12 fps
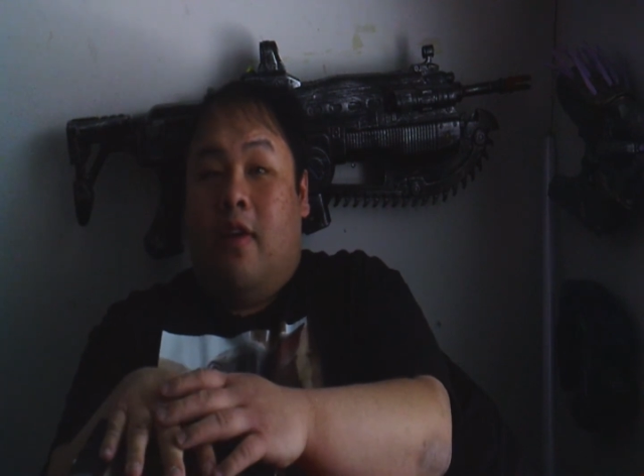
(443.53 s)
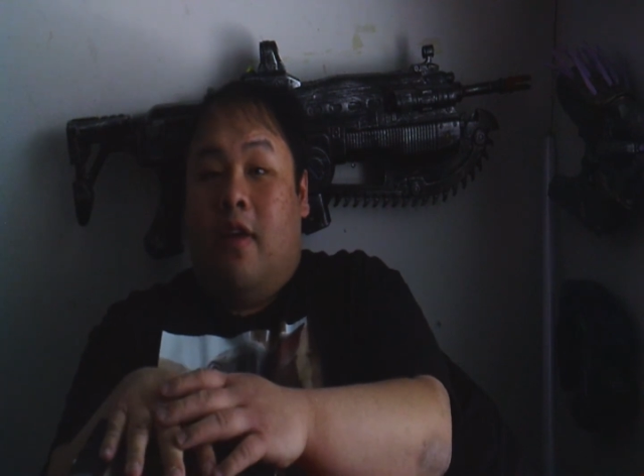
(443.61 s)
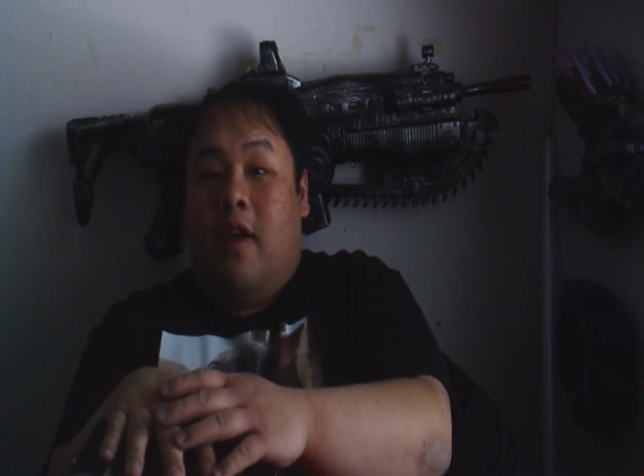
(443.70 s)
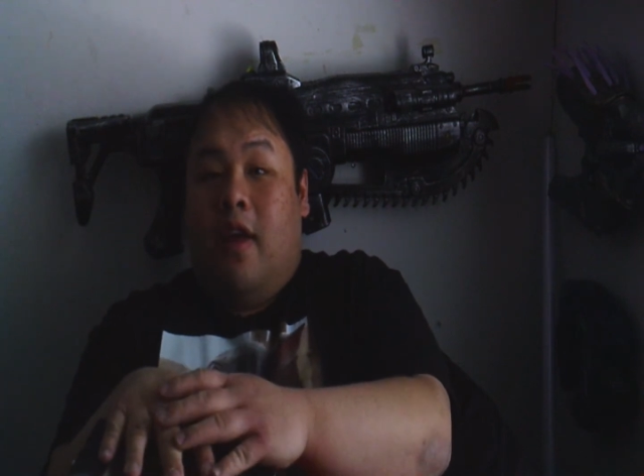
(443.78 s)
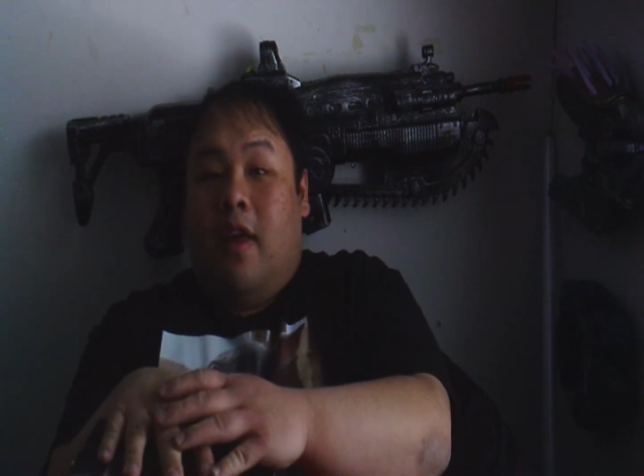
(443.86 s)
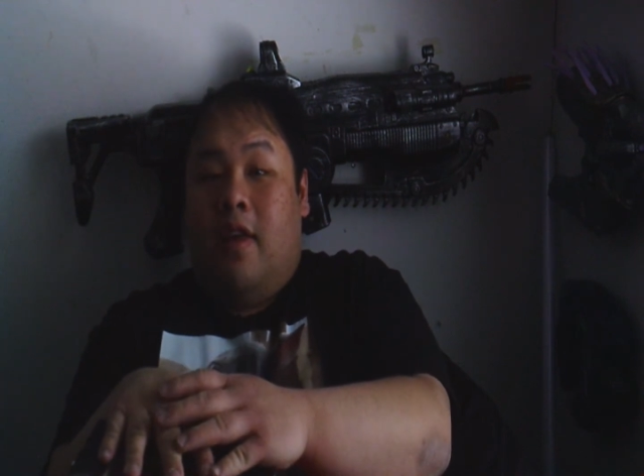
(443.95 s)

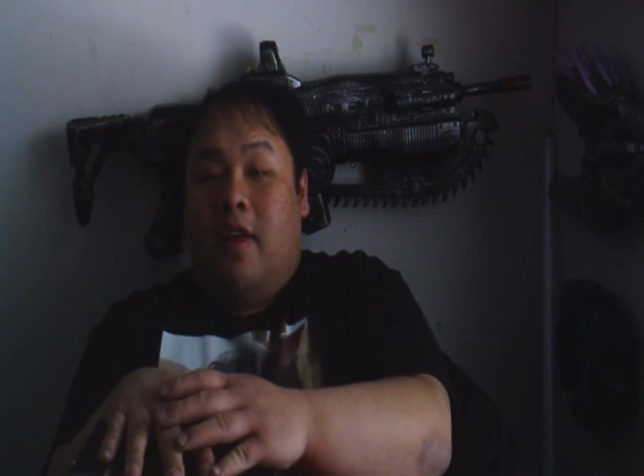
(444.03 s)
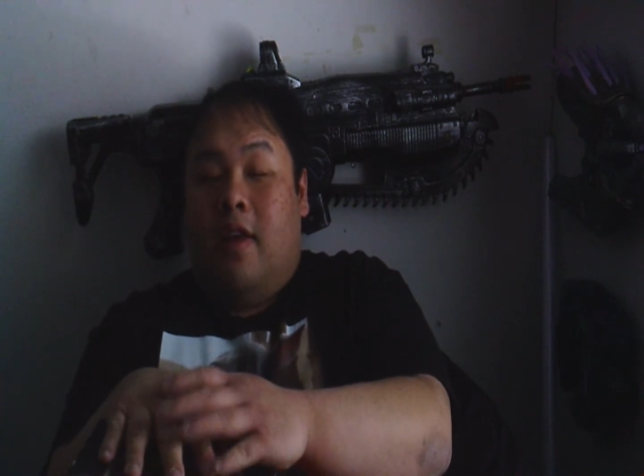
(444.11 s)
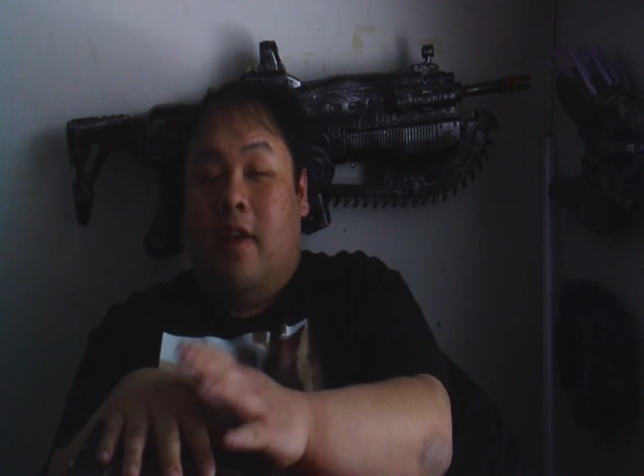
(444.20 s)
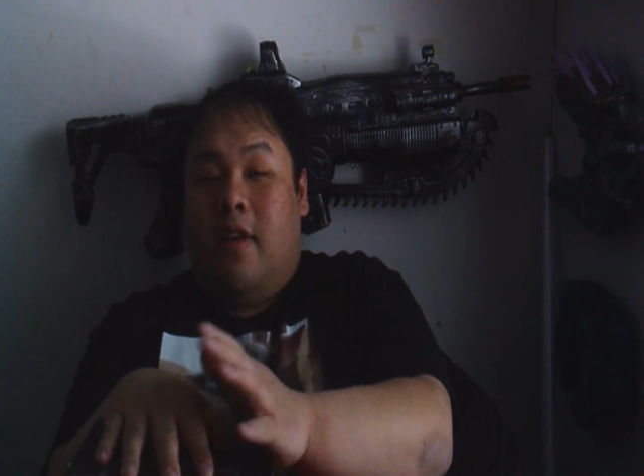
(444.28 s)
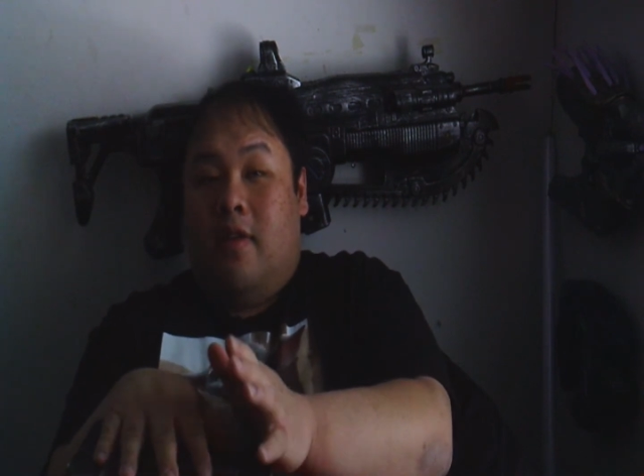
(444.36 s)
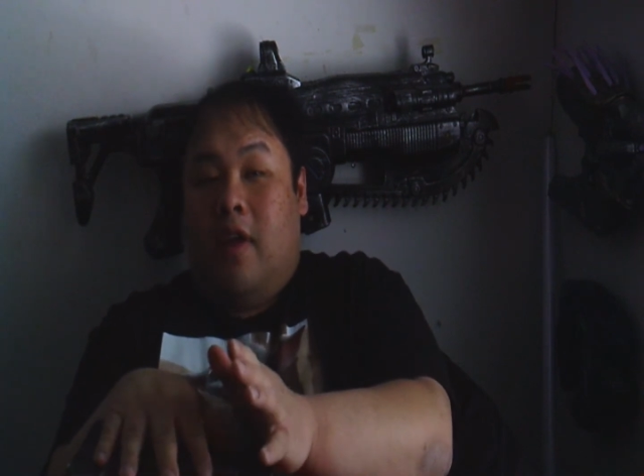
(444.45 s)
and
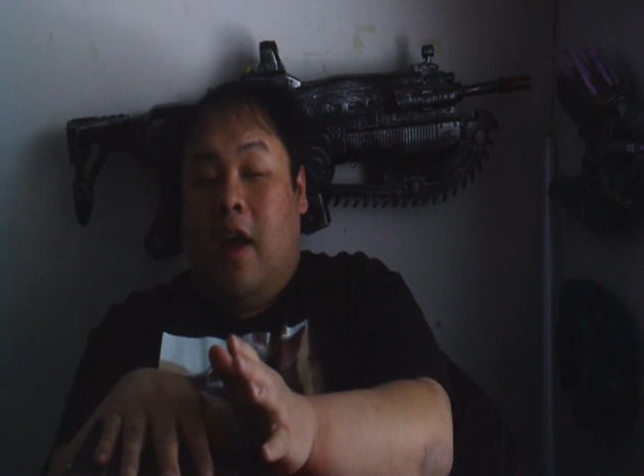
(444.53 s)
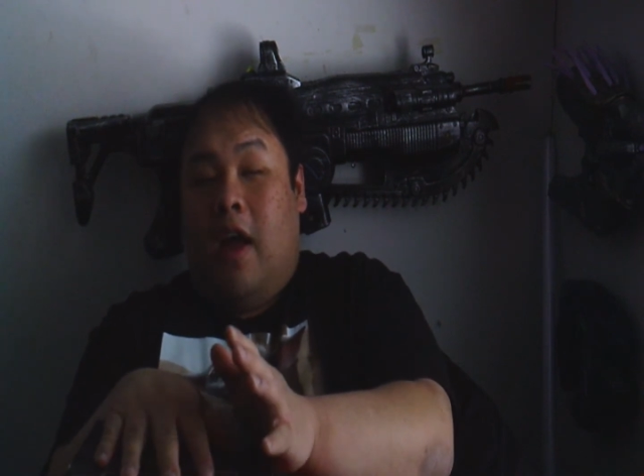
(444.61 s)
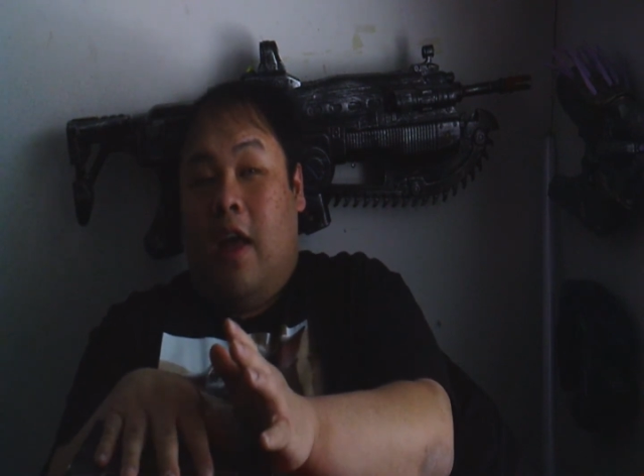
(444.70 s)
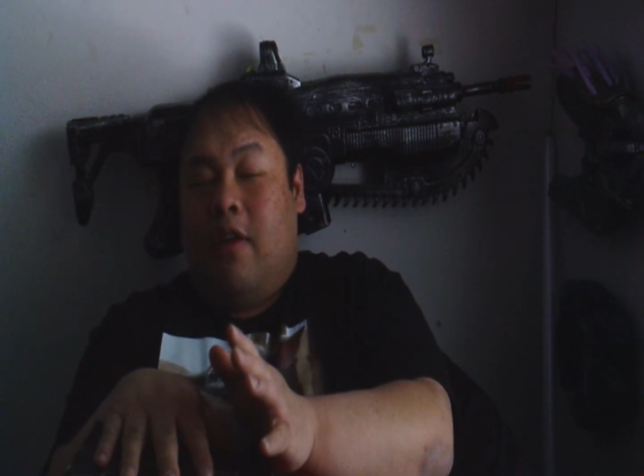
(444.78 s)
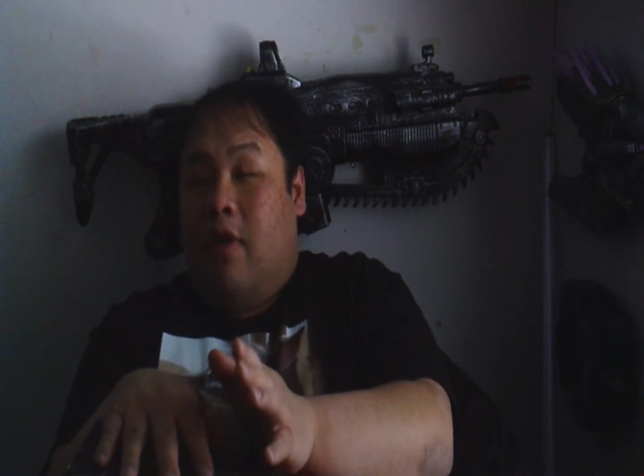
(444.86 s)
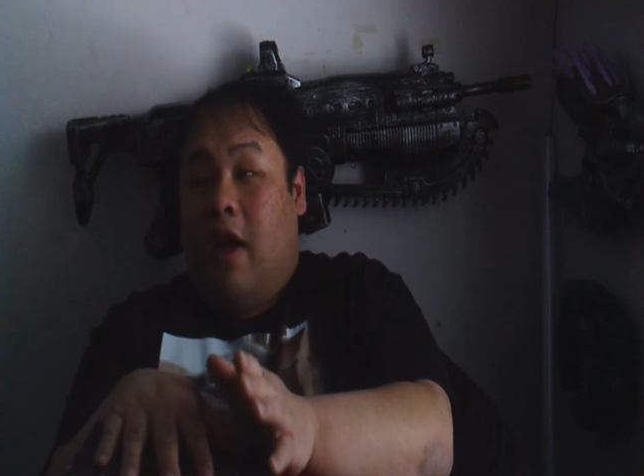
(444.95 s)
I don't
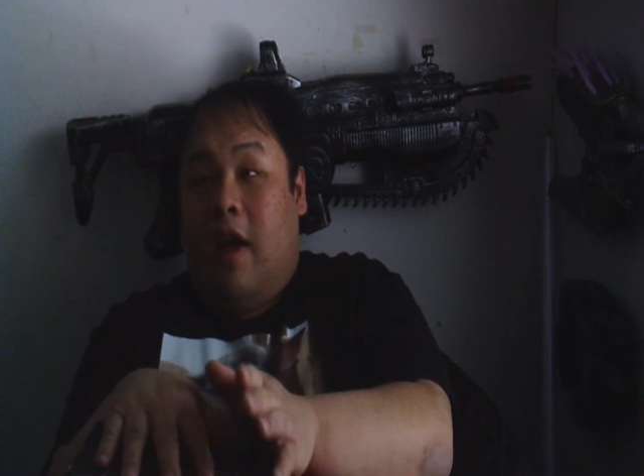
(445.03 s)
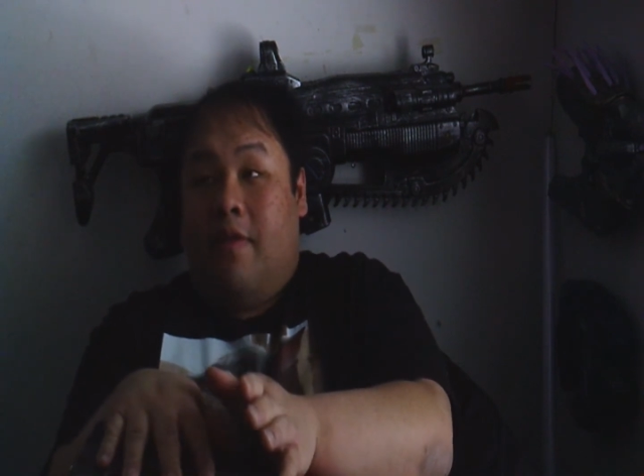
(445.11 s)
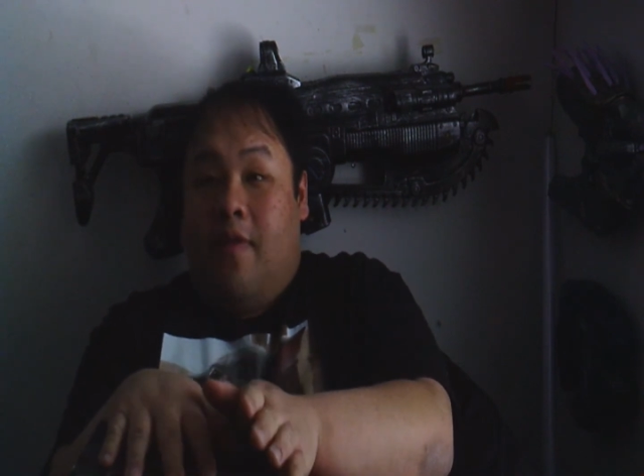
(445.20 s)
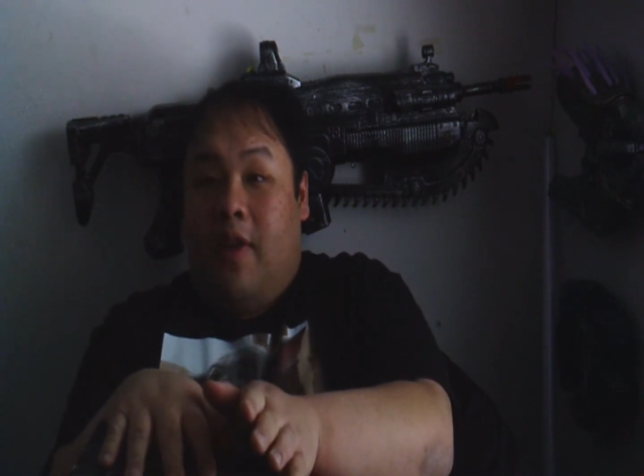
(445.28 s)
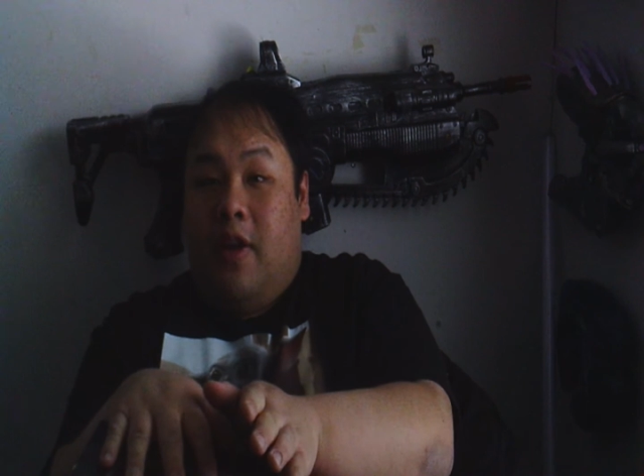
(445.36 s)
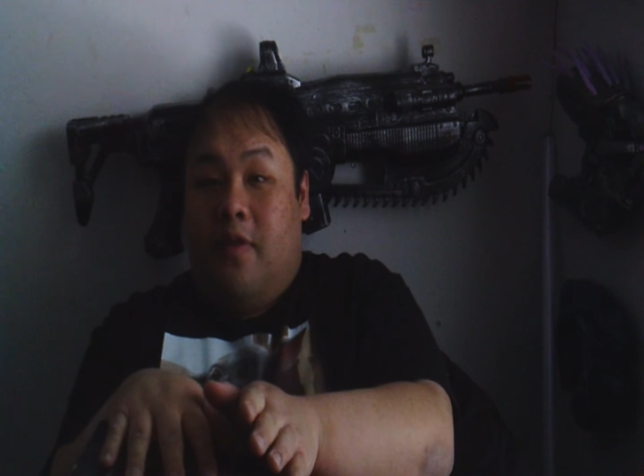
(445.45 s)
have a
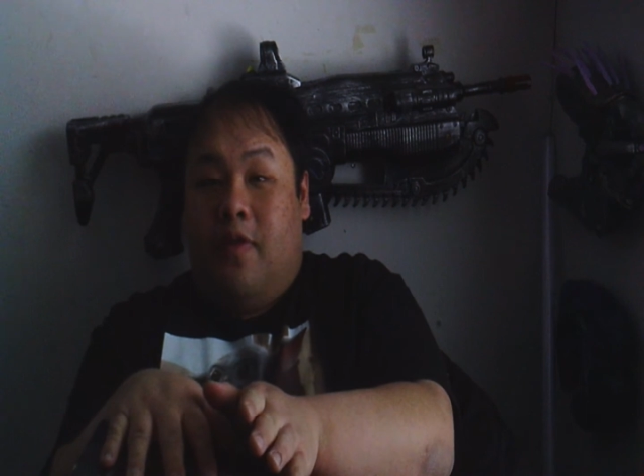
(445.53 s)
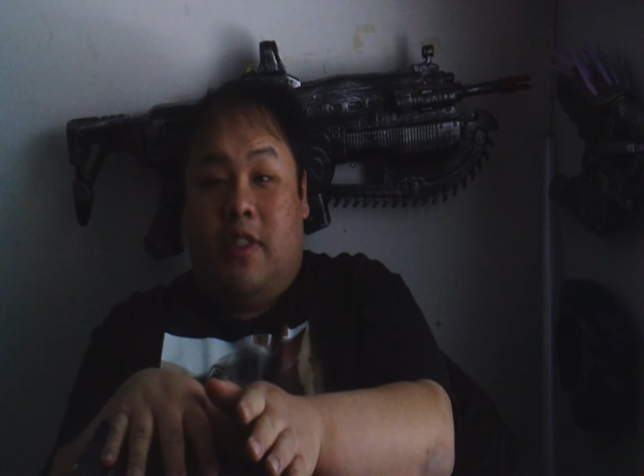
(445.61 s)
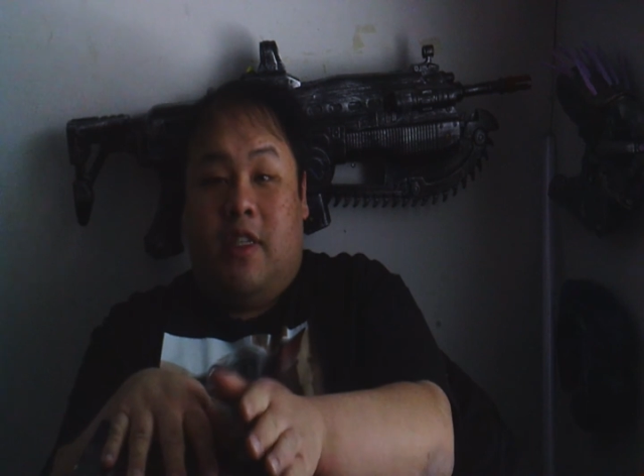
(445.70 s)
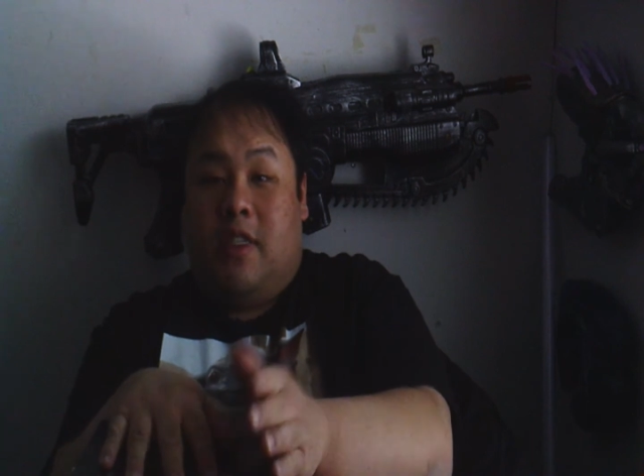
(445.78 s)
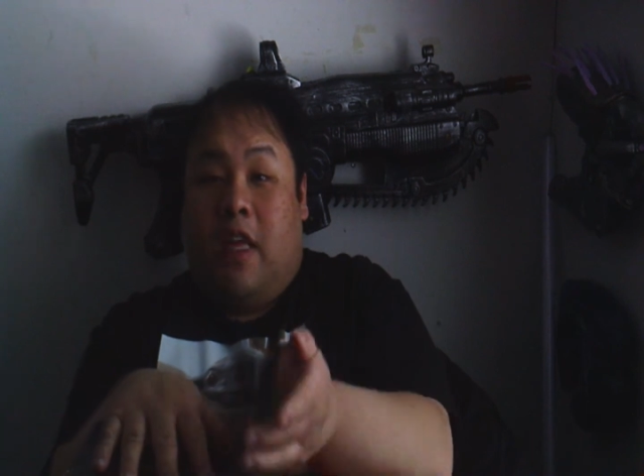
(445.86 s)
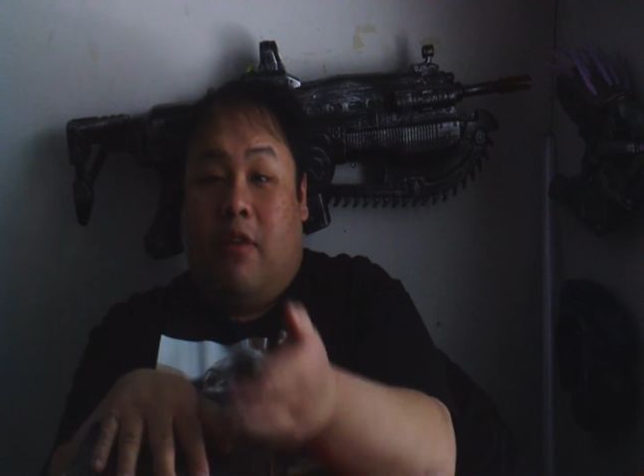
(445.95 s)
video footage because I don't want to get